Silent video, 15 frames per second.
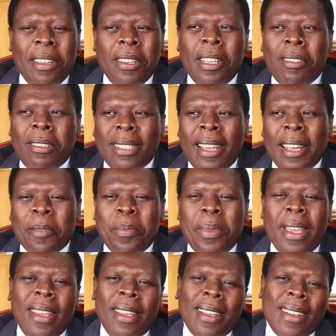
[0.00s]
It, it was like
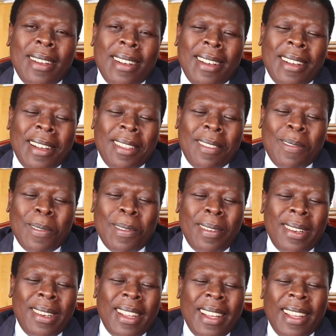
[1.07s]
being uh,
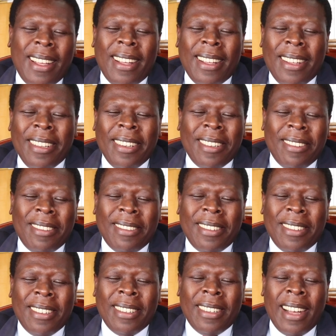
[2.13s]
thrown, uh, you
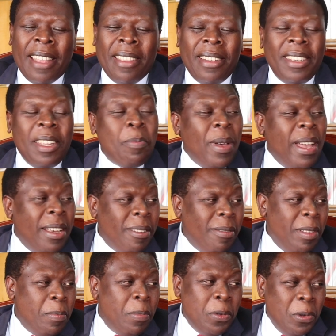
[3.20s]
know, uh, at the deep end
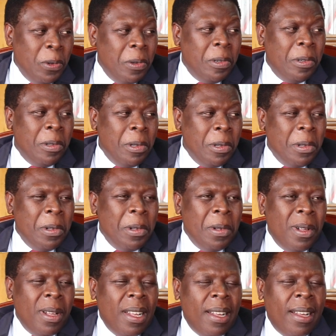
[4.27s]
of the pool.
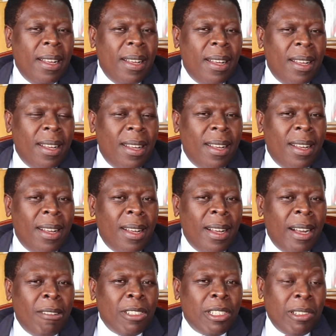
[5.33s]
Uh,
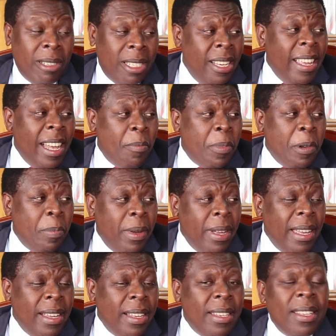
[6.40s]
I was totally
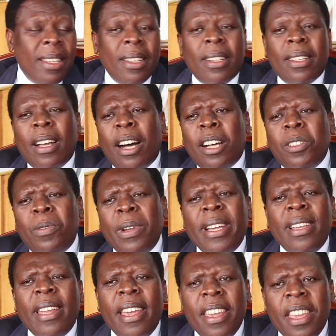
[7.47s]
unprepared. I was
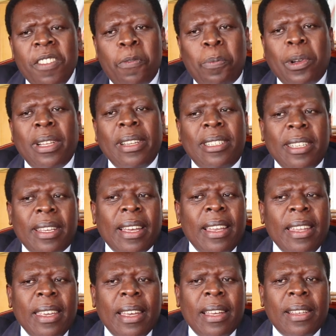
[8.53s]
very naive
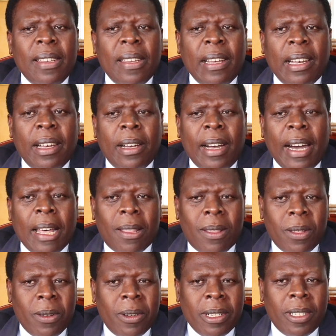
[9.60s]
politically, and uh, I
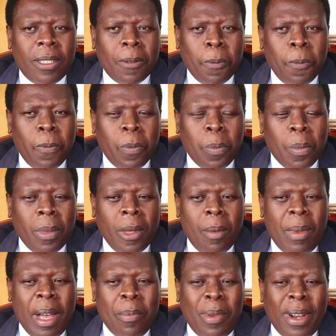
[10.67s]
thought
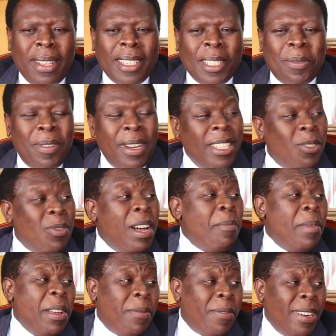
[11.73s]
my brother's friends
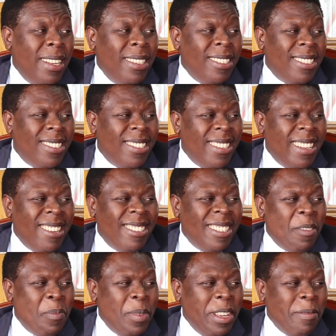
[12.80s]
were my friends. That
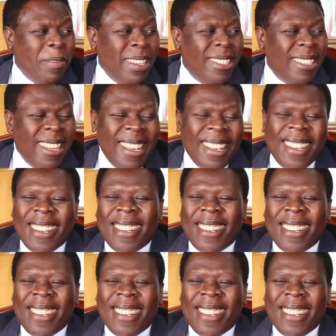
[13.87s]
was a big mistake.